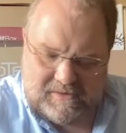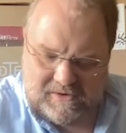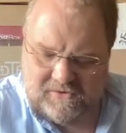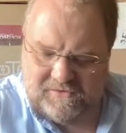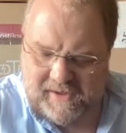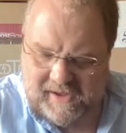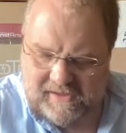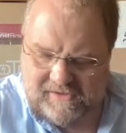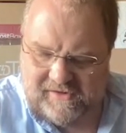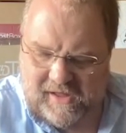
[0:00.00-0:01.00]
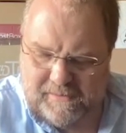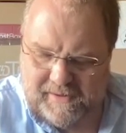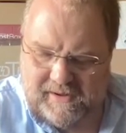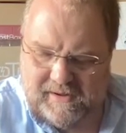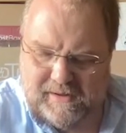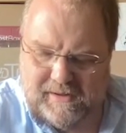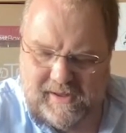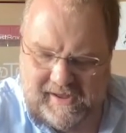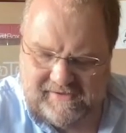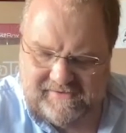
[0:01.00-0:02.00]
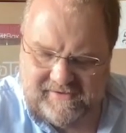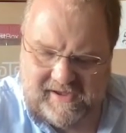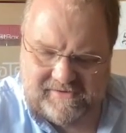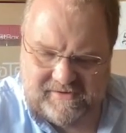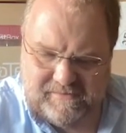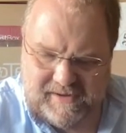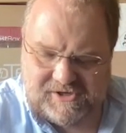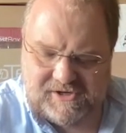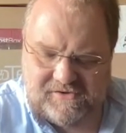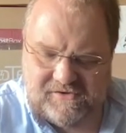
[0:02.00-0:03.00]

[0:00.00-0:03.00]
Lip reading: Kuzma Star S has a matching